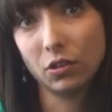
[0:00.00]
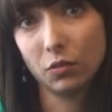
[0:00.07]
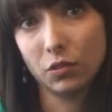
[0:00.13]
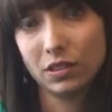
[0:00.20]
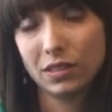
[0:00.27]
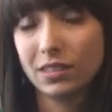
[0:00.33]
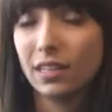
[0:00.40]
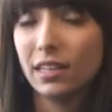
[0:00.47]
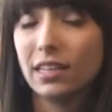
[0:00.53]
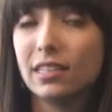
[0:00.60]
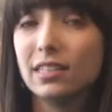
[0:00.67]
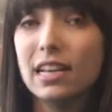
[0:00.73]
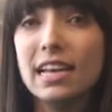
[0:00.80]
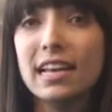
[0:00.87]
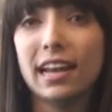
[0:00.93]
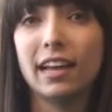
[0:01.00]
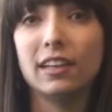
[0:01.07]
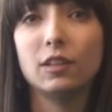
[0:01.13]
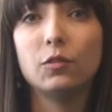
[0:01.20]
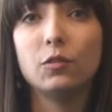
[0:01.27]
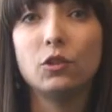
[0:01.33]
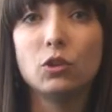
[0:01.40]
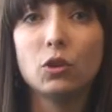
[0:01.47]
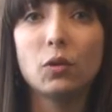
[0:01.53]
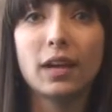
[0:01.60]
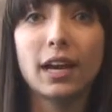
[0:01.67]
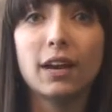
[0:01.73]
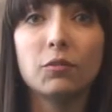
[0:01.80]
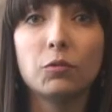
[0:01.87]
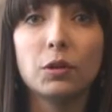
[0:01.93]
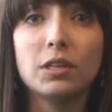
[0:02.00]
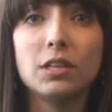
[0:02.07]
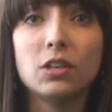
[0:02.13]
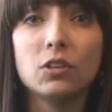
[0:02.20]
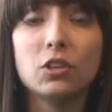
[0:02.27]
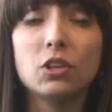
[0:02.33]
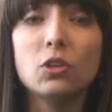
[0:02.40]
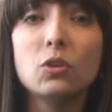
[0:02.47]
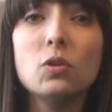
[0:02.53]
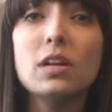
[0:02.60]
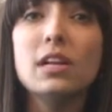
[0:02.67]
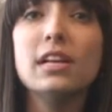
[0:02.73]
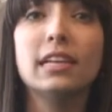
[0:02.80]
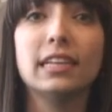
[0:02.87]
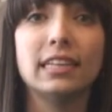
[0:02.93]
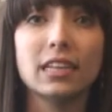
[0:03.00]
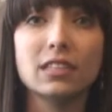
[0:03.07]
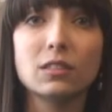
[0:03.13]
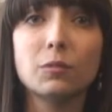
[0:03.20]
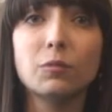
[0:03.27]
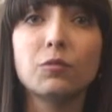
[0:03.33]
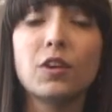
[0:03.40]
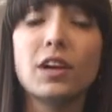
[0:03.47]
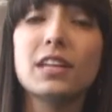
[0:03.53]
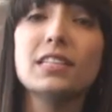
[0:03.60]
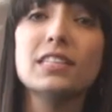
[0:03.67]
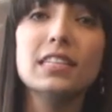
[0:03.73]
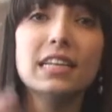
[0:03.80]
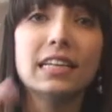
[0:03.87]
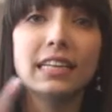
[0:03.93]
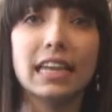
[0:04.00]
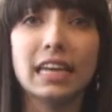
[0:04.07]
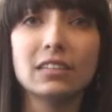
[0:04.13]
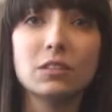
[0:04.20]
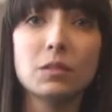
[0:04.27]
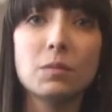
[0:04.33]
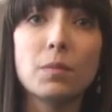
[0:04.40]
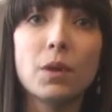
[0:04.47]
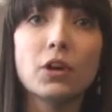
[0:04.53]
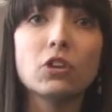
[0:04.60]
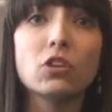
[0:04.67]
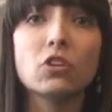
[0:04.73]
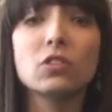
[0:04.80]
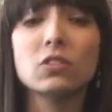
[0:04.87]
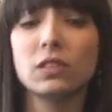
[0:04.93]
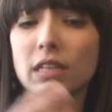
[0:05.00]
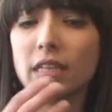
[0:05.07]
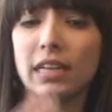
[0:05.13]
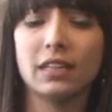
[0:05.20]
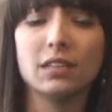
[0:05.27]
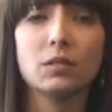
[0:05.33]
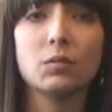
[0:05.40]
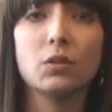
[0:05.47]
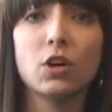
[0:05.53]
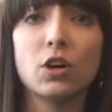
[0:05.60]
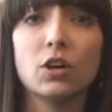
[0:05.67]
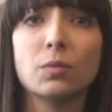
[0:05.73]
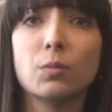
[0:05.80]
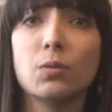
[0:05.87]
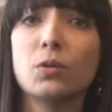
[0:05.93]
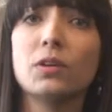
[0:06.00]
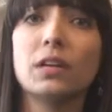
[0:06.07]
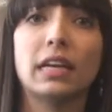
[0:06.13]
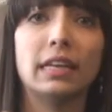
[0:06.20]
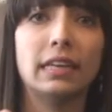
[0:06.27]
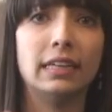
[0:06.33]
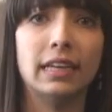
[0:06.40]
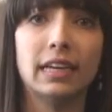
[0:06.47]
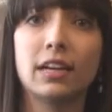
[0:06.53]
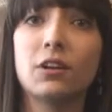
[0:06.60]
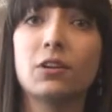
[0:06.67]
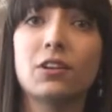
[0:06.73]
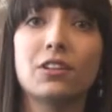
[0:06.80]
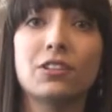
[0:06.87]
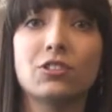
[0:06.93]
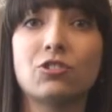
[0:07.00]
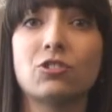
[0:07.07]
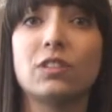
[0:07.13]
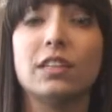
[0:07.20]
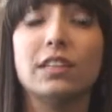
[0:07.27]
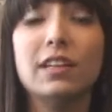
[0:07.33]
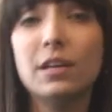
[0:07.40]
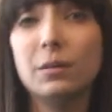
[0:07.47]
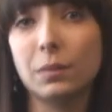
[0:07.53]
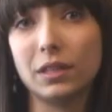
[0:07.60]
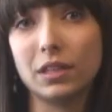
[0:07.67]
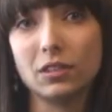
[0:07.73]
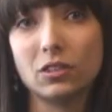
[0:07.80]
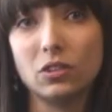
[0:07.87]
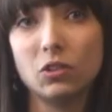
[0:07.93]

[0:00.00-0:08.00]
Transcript: different cities. And if you don't have one near you, Get some friends, get some markers, get some cardboard, and get out on the street because